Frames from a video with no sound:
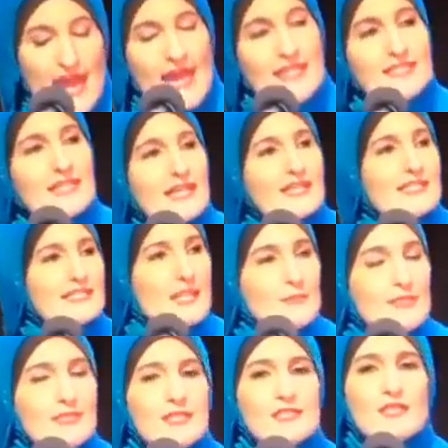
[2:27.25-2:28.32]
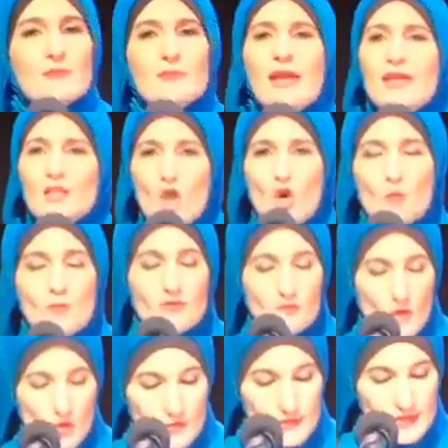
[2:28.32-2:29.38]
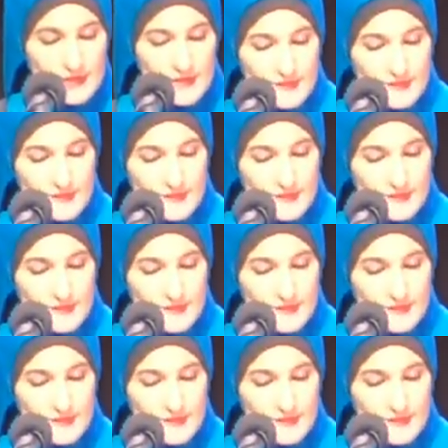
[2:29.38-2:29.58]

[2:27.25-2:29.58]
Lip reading: anti-Semitism, and homophobia.